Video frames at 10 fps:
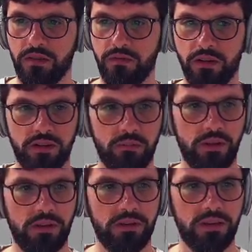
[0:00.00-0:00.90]
For example,
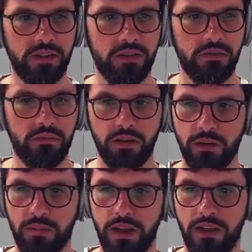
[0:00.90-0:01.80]
this here, what I
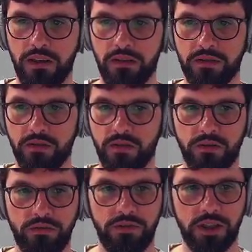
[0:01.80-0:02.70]
made. This is also a
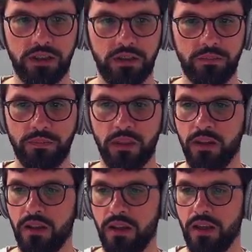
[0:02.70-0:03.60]
filter.
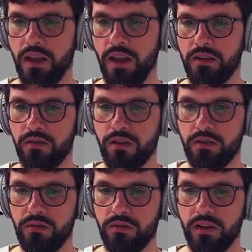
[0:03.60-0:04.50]
And you can
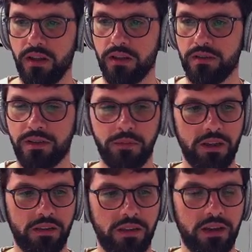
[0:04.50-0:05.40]
do similar
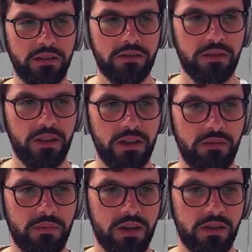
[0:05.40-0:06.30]
things
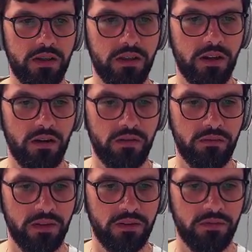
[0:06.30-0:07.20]
actually now
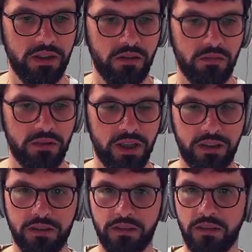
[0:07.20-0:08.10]
with 3D
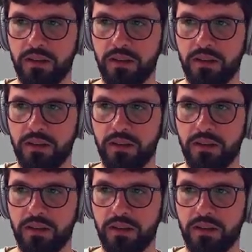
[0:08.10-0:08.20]
objects.